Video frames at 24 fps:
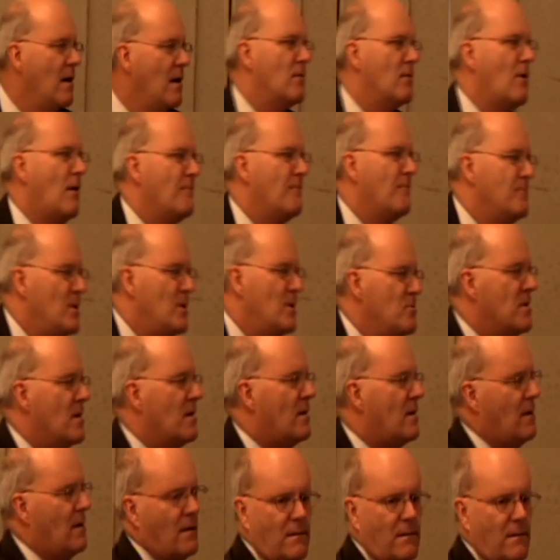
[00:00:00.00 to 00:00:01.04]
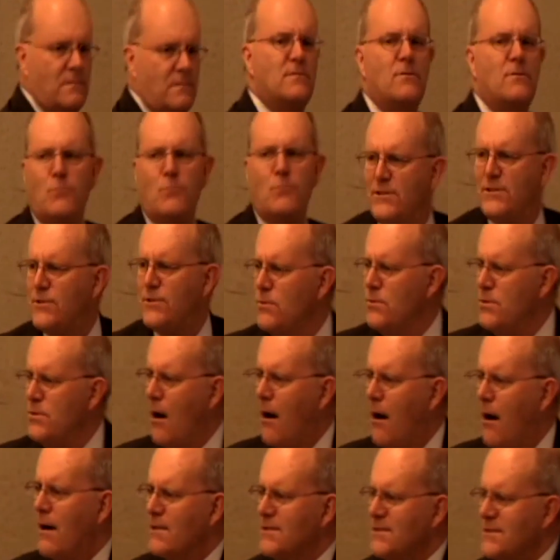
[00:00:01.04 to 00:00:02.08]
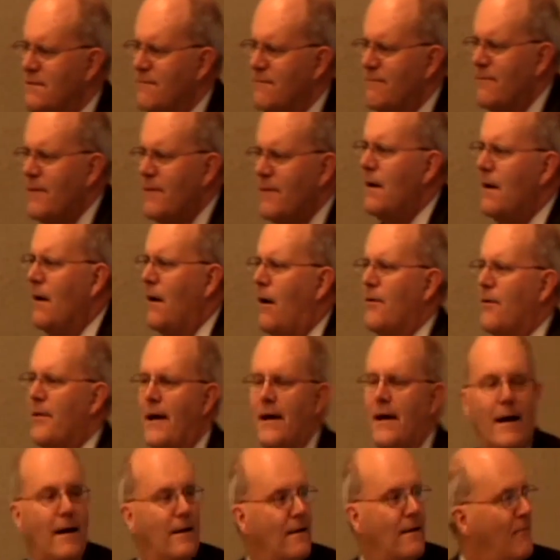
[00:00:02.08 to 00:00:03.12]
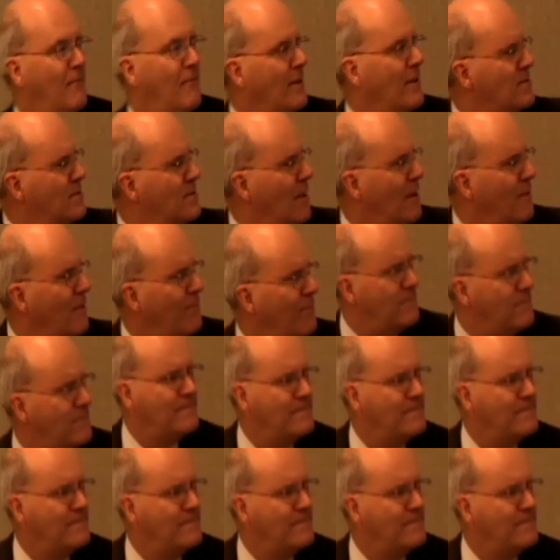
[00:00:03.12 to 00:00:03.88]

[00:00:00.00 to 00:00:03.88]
love music and rescue dogs and all that kind of fun stuff.